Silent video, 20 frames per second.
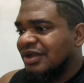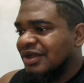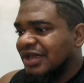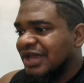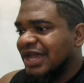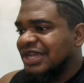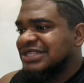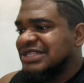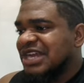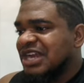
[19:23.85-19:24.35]

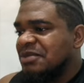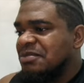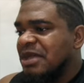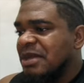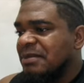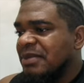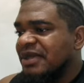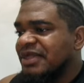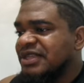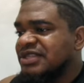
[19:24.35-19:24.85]
Guys, I
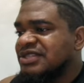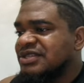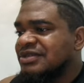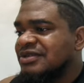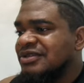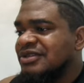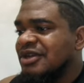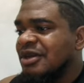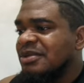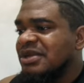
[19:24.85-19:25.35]
remember this, you
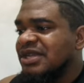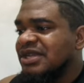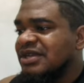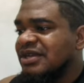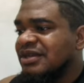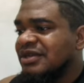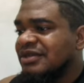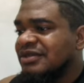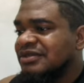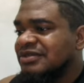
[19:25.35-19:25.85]
know, in
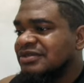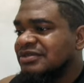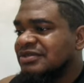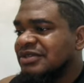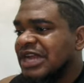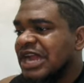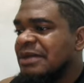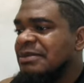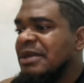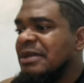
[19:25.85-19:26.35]
Dominica.
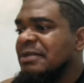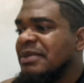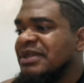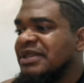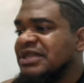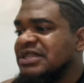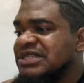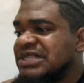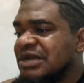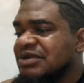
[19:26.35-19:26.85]
I remember
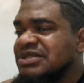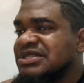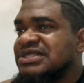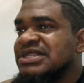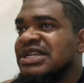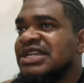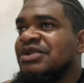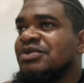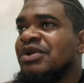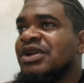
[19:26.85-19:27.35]
this. I was
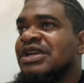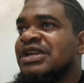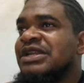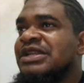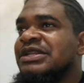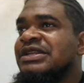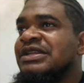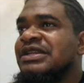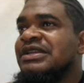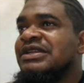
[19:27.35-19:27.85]
staying in one of
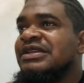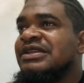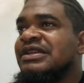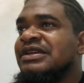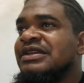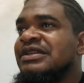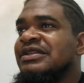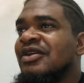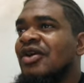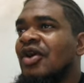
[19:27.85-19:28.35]

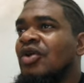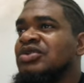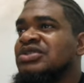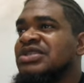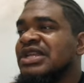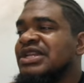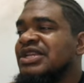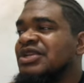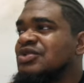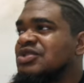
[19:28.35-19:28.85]
the houses
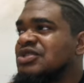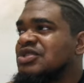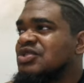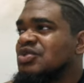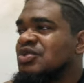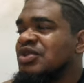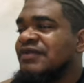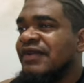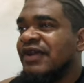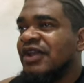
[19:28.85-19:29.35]
that they used
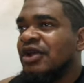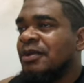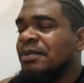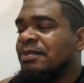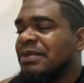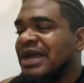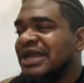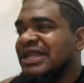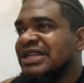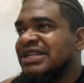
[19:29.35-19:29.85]
to
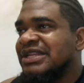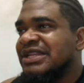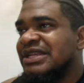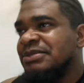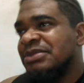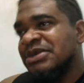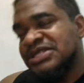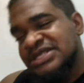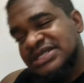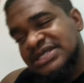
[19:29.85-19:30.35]
develop back in the day,
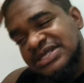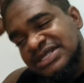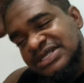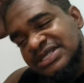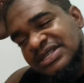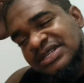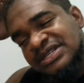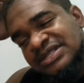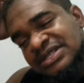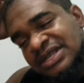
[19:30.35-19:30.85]
brothers and
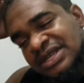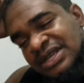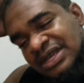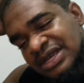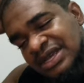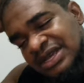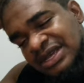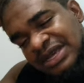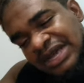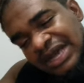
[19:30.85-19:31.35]
sisters.
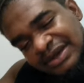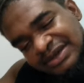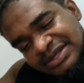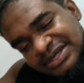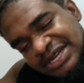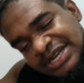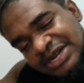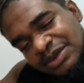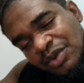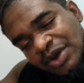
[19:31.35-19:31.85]
I was
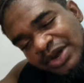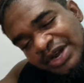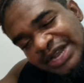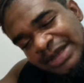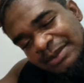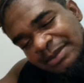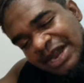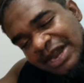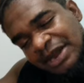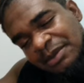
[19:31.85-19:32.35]
staying in one of
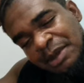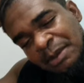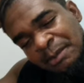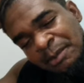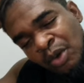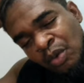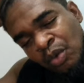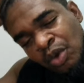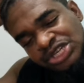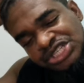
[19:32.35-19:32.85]
them, and I
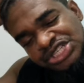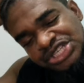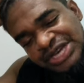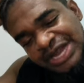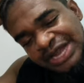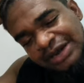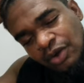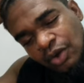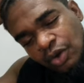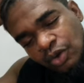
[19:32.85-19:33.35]
remember watching
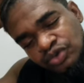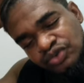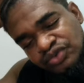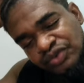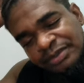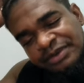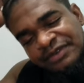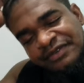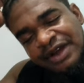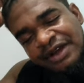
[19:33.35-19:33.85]
that house
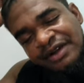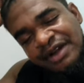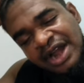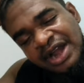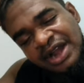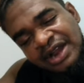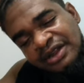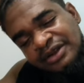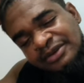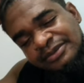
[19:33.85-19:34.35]
from the
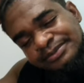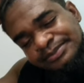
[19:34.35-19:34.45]
veranda.